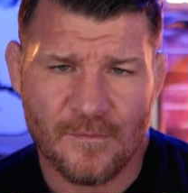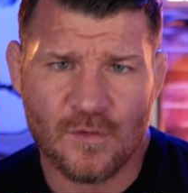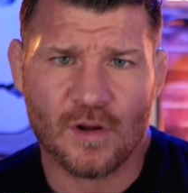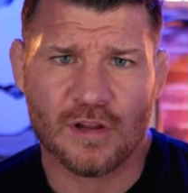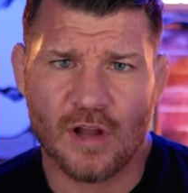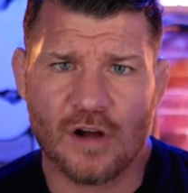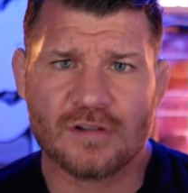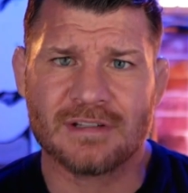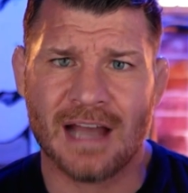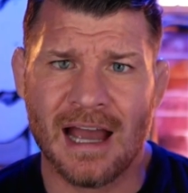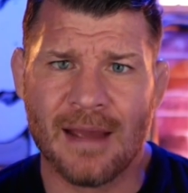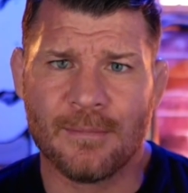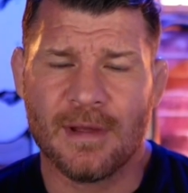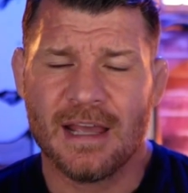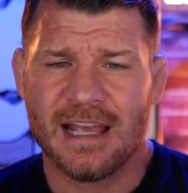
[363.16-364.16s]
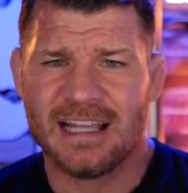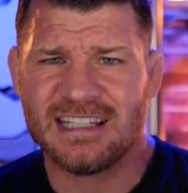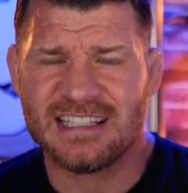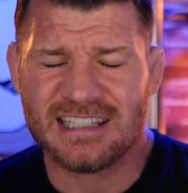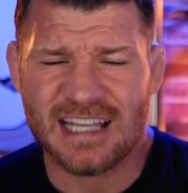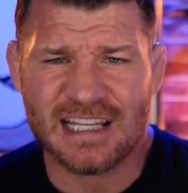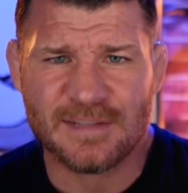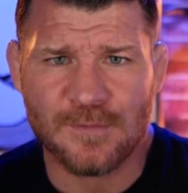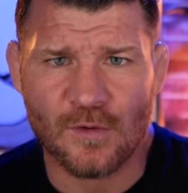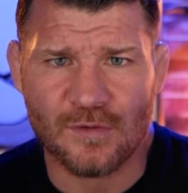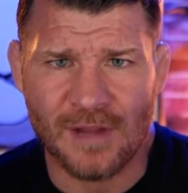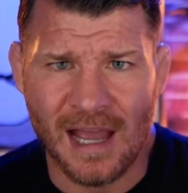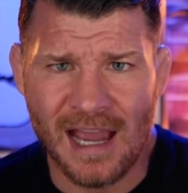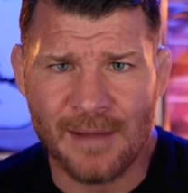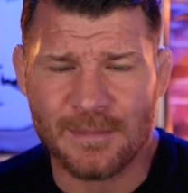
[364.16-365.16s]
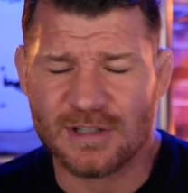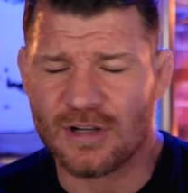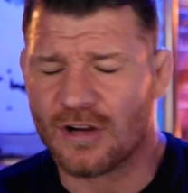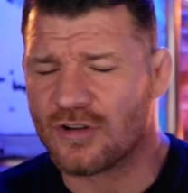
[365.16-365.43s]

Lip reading: a long time. He's 6'9". He's got